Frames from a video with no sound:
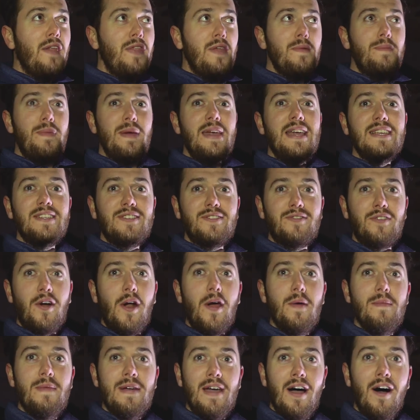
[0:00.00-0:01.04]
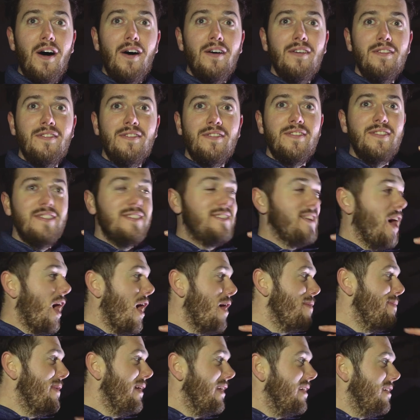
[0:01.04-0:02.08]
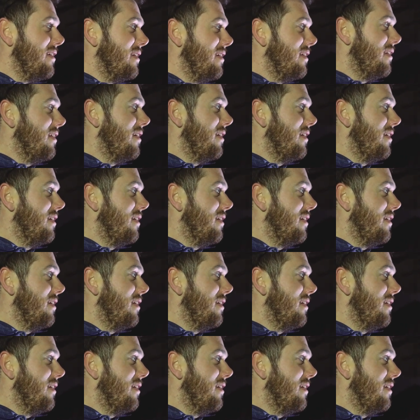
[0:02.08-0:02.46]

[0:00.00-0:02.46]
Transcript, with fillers: other beats throw me off. Yeah. Timing.